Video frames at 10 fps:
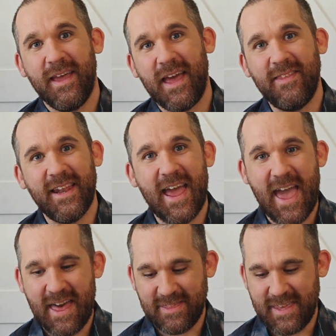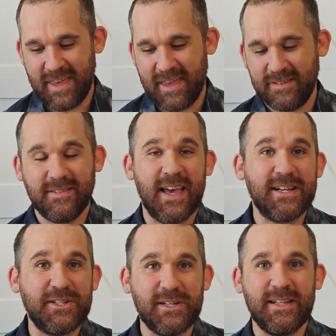and then it had the
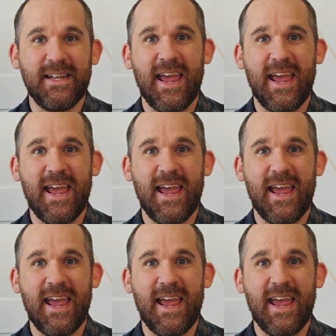section